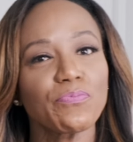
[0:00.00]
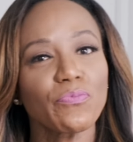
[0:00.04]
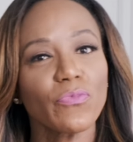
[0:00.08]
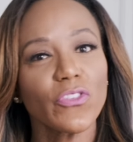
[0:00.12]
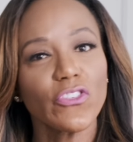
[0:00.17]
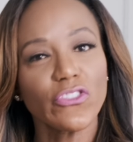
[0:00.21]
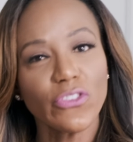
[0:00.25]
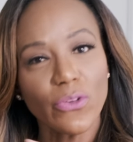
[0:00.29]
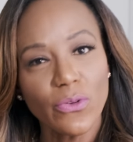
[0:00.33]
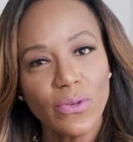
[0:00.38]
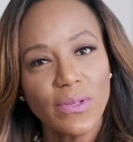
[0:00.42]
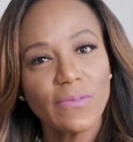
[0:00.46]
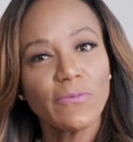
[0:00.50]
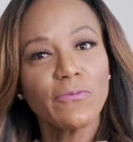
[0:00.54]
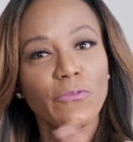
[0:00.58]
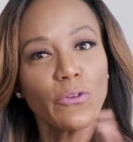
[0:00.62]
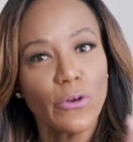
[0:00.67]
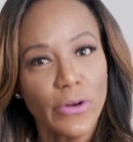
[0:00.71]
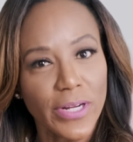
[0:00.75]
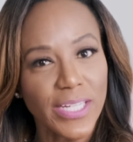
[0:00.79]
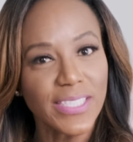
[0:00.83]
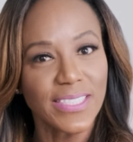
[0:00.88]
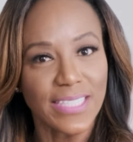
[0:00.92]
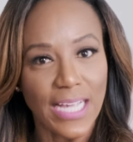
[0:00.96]
So
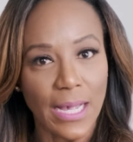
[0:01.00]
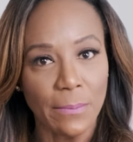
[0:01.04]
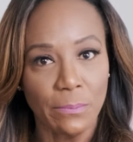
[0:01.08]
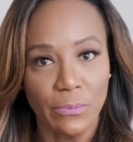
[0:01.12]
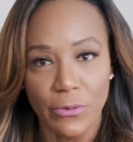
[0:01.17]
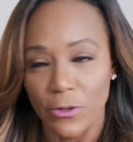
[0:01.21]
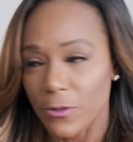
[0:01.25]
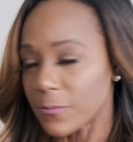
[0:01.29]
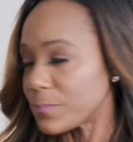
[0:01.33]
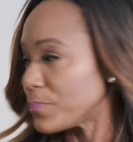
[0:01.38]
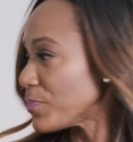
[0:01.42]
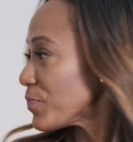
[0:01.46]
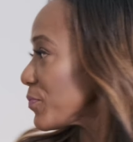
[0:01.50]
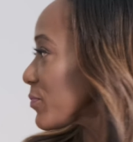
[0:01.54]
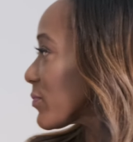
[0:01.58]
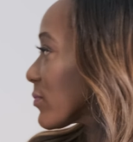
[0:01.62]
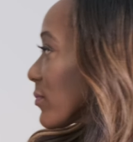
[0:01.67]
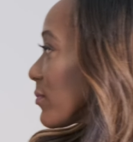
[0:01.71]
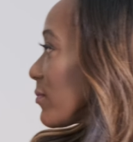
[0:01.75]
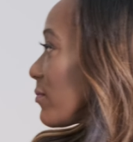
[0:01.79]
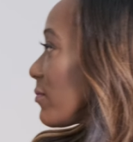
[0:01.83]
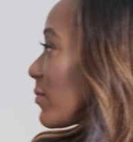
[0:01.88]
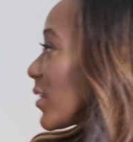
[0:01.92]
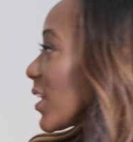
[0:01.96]
for example,
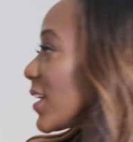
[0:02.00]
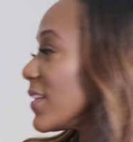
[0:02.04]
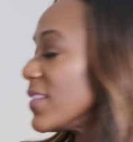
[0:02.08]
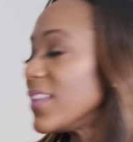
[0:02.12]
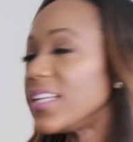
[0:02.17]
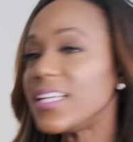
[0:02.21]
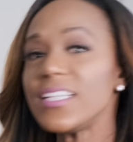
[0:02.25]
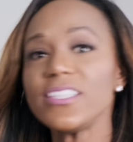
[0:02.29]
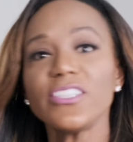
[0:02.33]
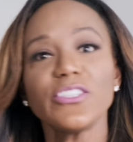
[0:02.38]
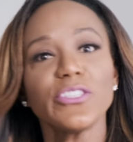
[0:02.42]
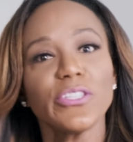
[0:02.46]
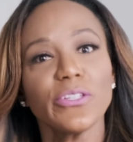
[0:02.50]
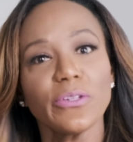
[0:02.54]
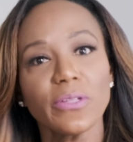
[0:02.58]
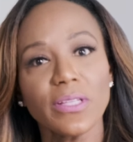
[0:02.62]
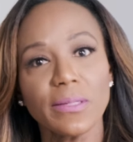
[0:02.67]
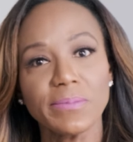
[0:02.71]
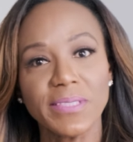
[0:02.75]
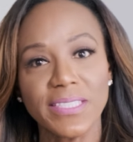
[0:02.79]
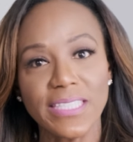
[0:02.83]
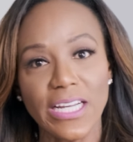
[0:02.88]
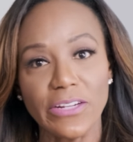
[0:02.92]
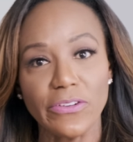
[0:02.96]
these
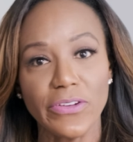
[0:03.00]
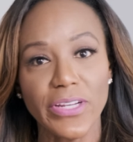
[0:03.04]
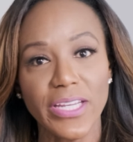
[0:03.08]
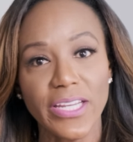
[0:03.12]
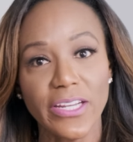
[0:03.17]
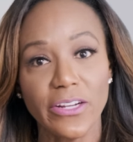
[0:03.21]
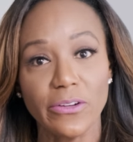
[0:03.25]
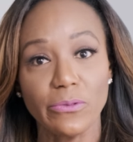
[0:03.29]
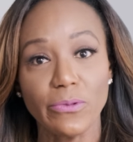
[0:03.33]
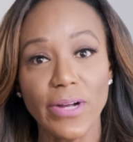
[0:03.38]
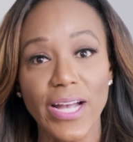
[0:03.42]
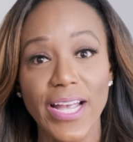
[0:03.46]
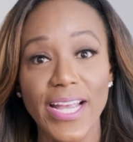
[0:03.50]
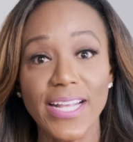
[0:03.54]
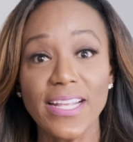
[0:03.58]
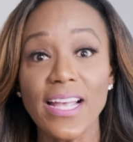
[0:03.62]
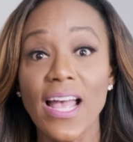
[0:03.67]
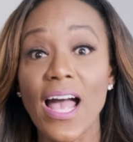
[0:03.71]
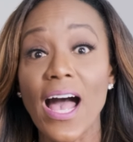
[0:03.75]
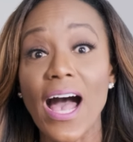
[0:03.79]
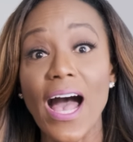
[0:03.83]
tulips that are here, right?